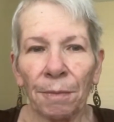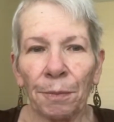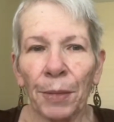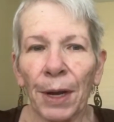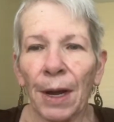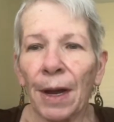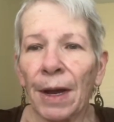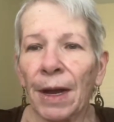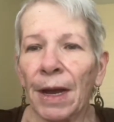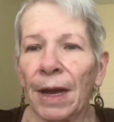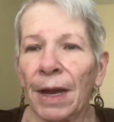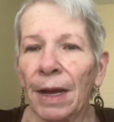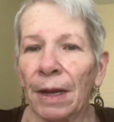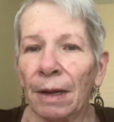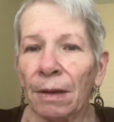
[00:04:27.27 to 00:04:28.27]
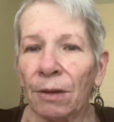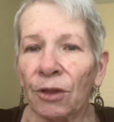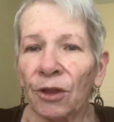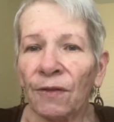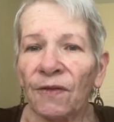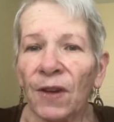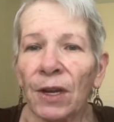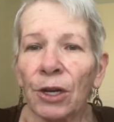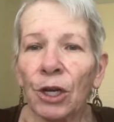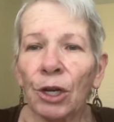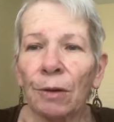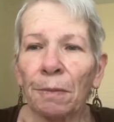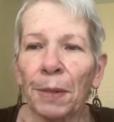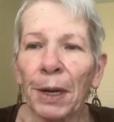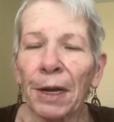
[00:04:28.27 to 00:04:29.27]
by the
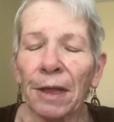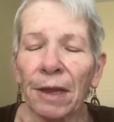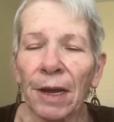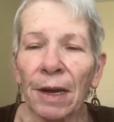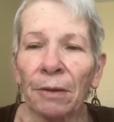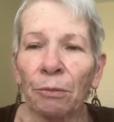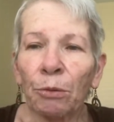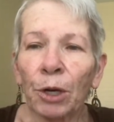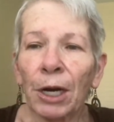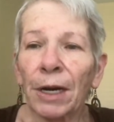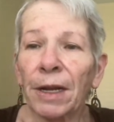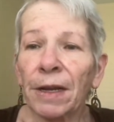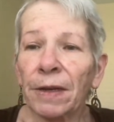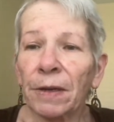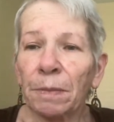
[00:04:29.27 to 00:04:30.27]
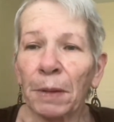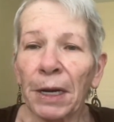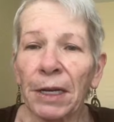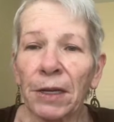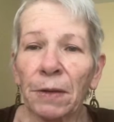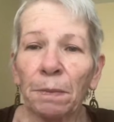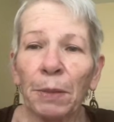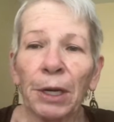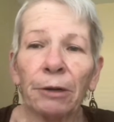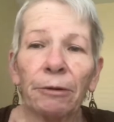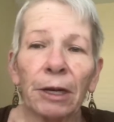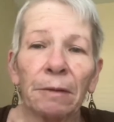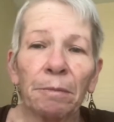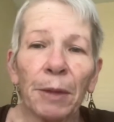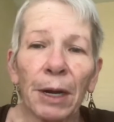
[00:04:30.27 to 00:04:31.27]
vision, by the awareness, by
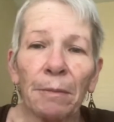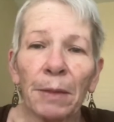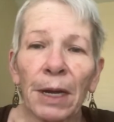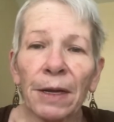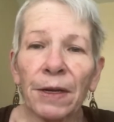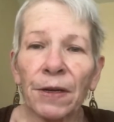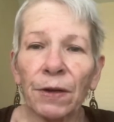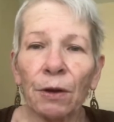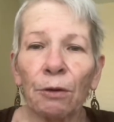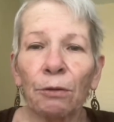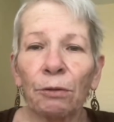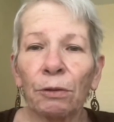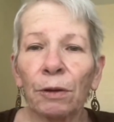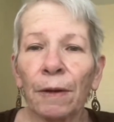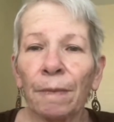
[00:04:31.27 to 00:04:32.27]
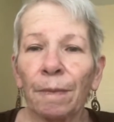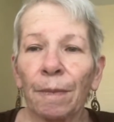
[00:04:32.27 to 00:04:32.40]
spirit, by my soul.